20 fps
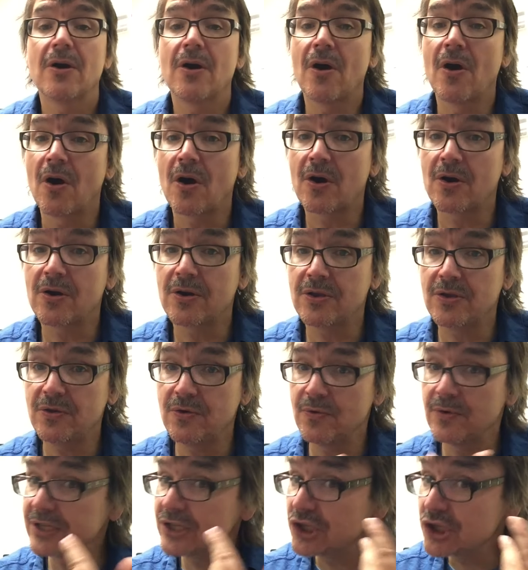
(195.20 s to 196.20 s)
Are
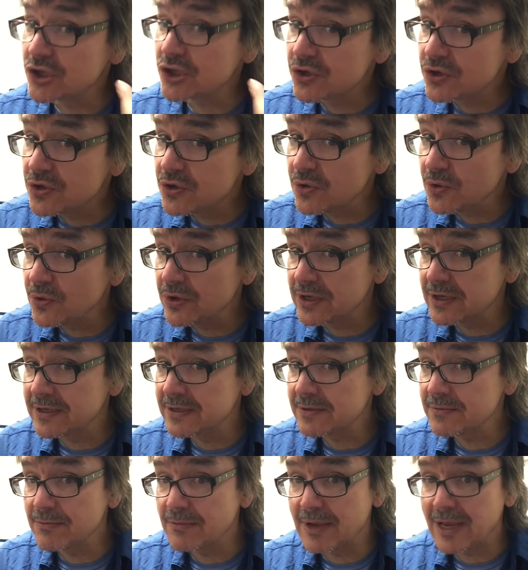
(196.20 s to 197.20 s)
you a
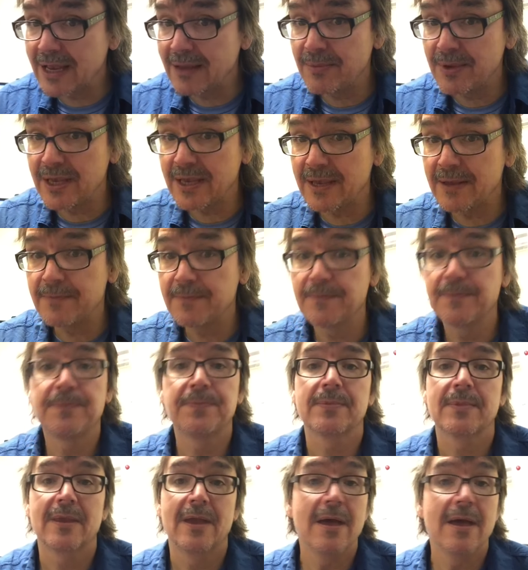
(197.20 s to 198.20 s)
student maybe?
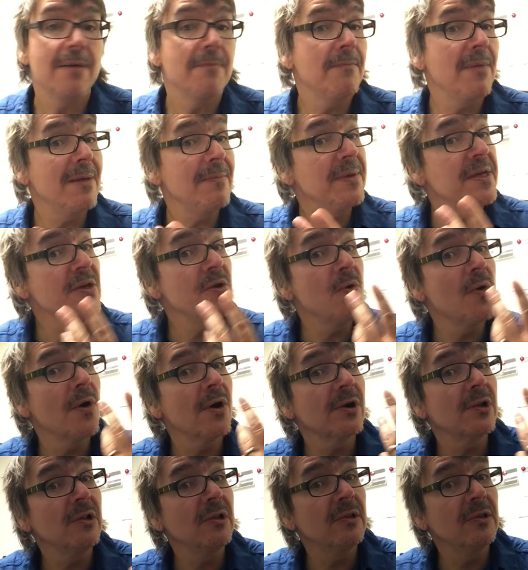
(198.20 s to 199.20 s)
Maybe you
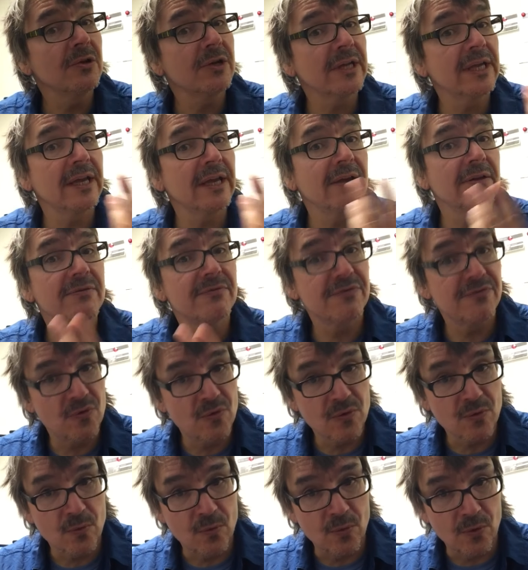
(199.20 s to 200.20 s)
are looking
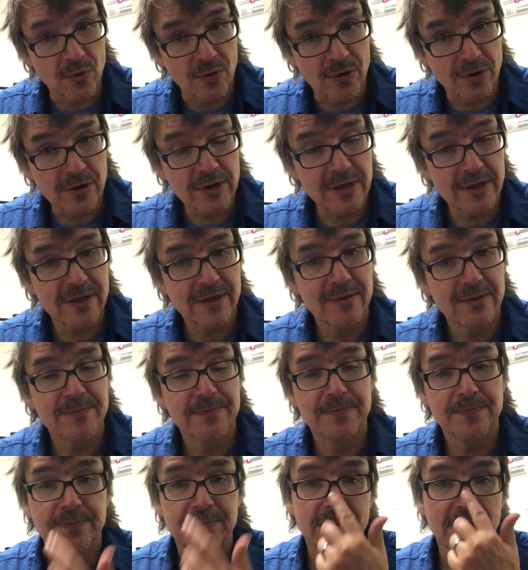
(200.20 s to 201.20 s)
for work.
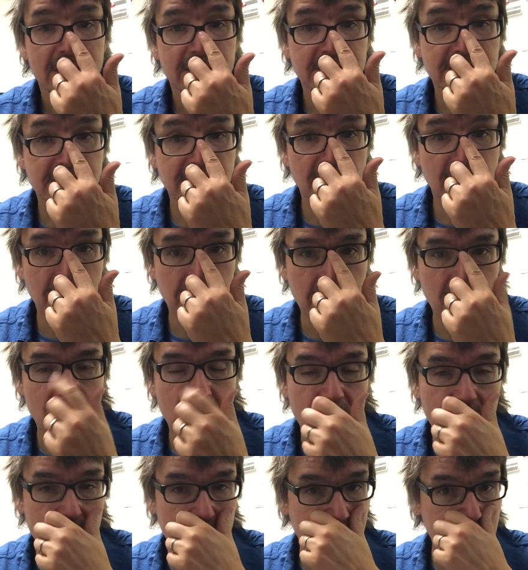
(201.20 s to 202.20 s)
So
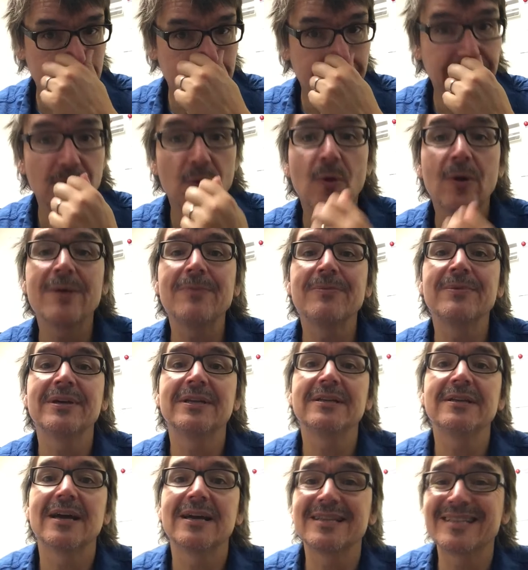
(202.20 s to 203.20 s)
your
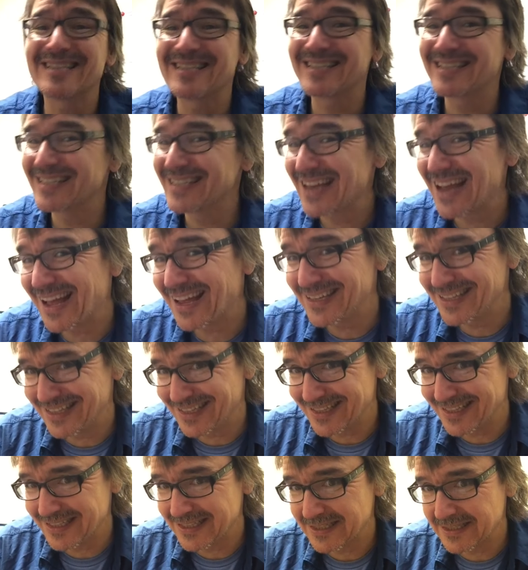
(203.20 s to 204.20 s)
employment
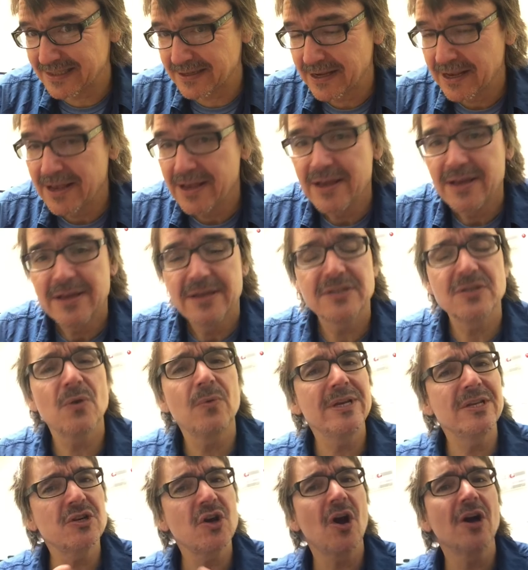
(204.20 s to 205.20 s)
status. So
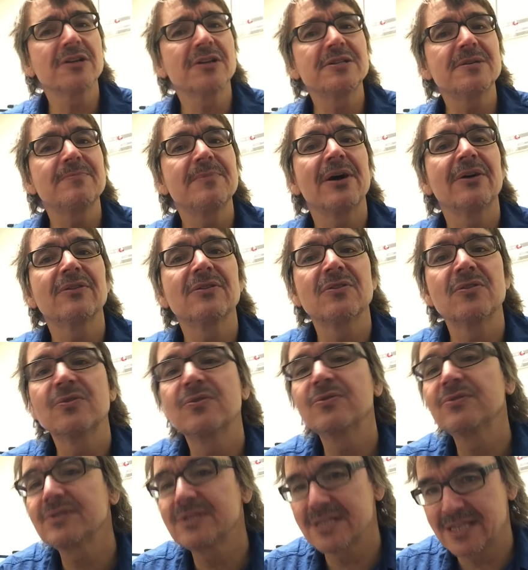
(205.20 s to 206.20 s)
we talked about
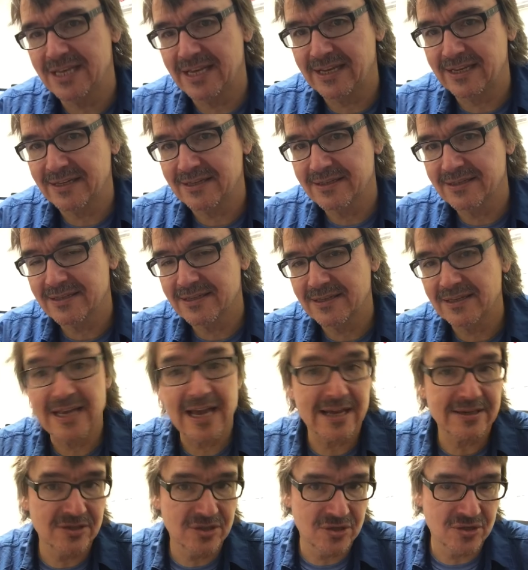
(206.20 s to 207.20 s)
those things
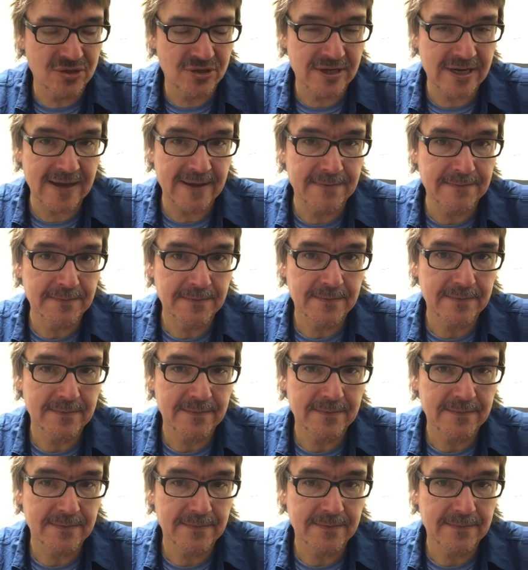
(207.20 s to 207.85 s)
yesterday.